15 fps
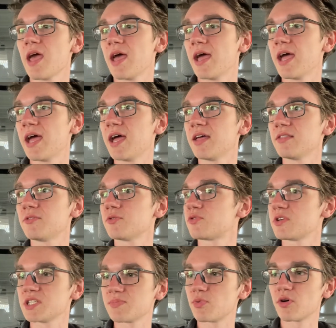and to
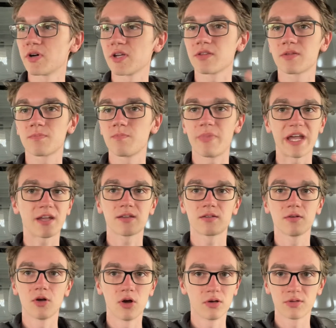transport it back
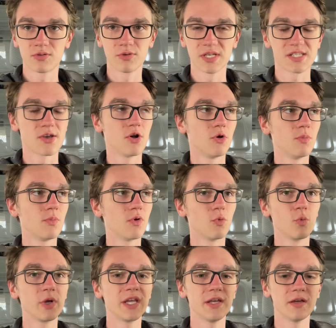to his home
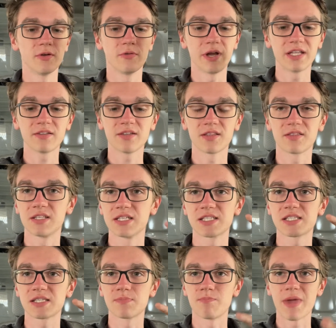we rented
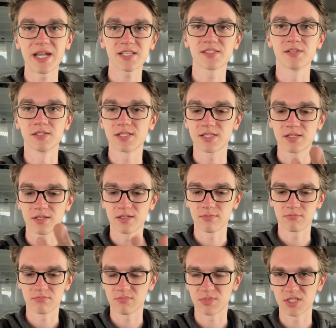this Maxus
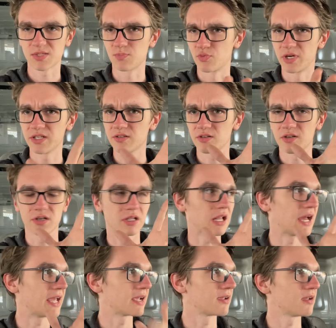Sprinter
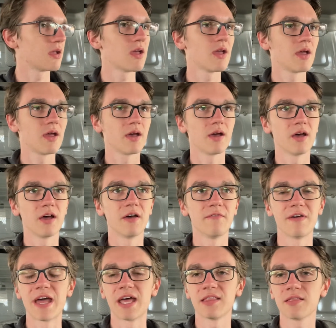like
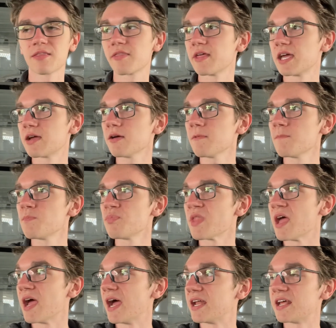van thing,
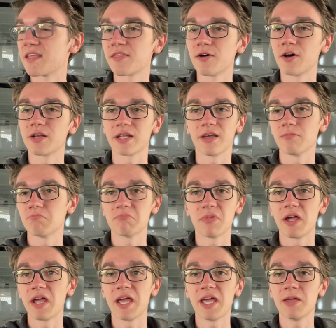and I thought,
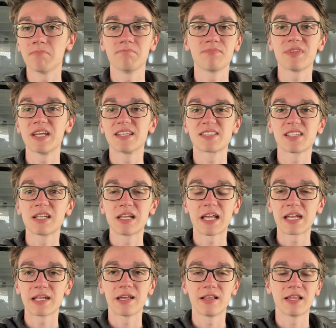hey, it's an
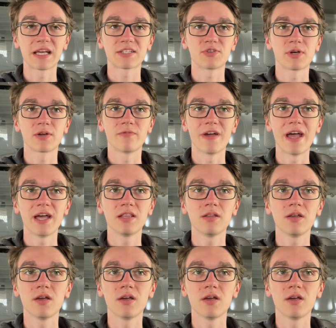electric van,